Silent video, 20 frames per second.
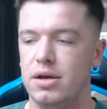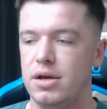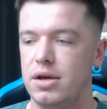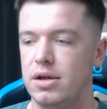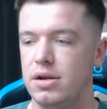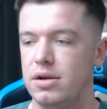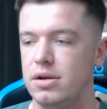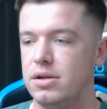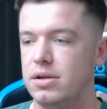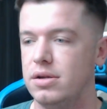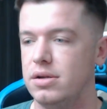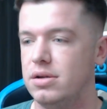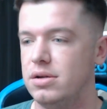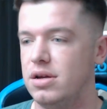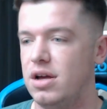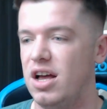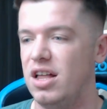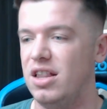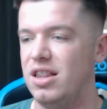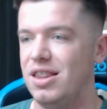and
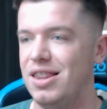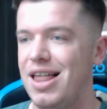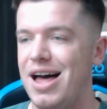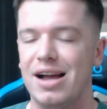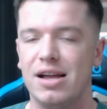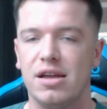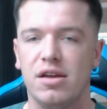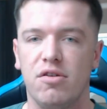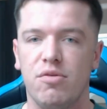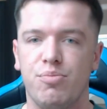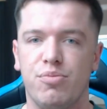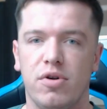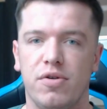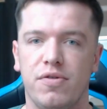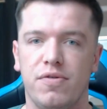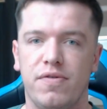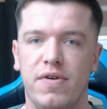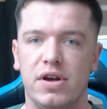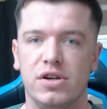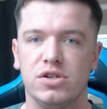a lack of
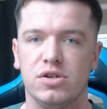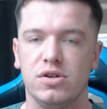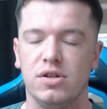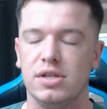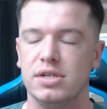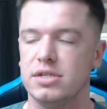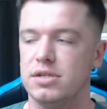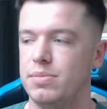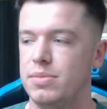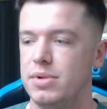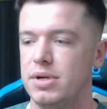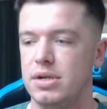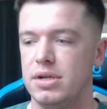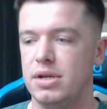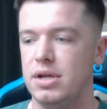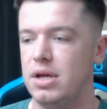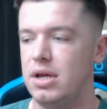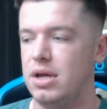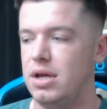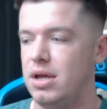professionalism, and
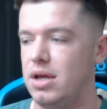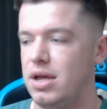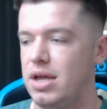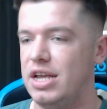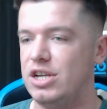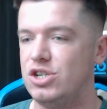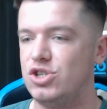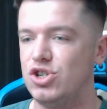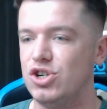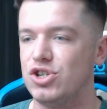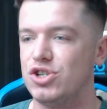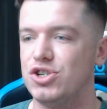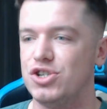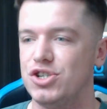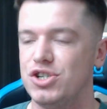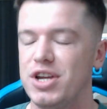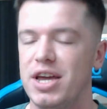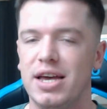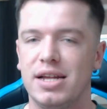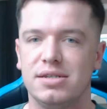it's just
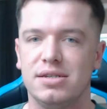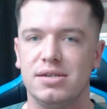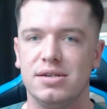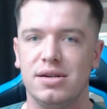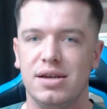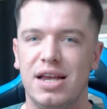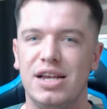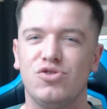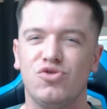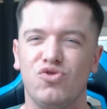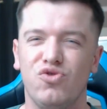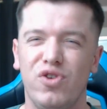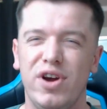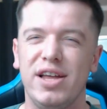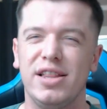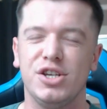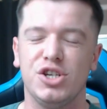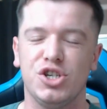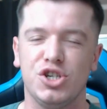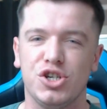shit. It's
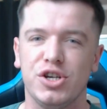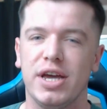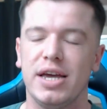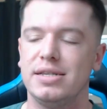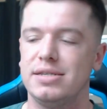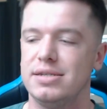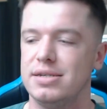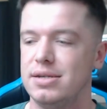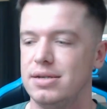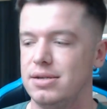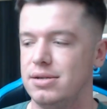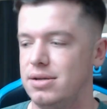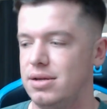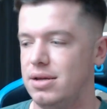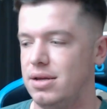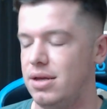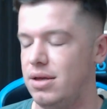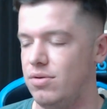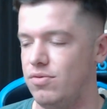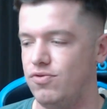really shit.
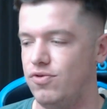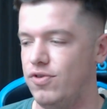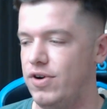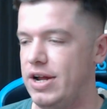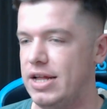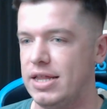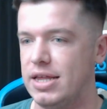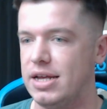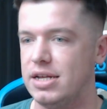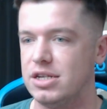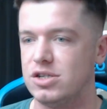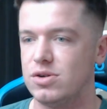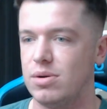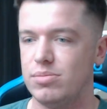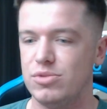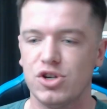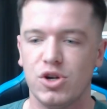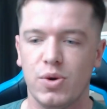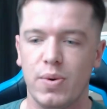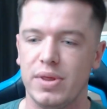It really is. So
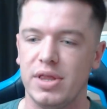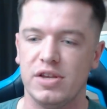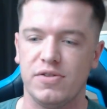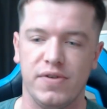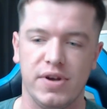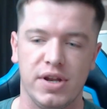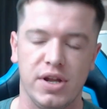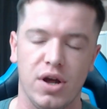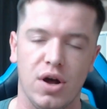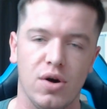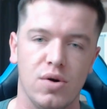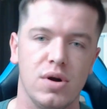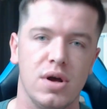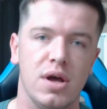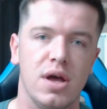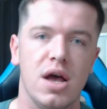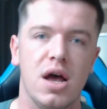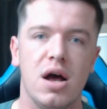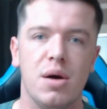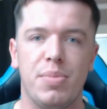I'm just gonna end this video
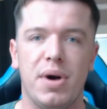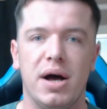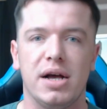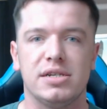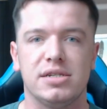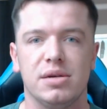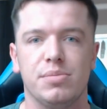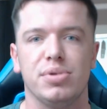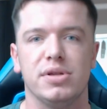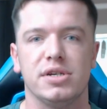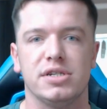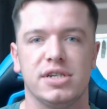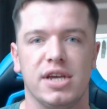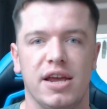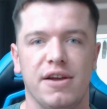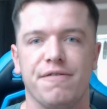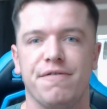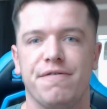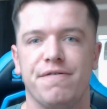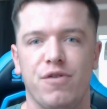by simply
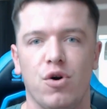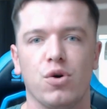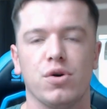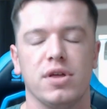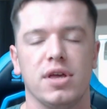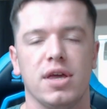saying fuck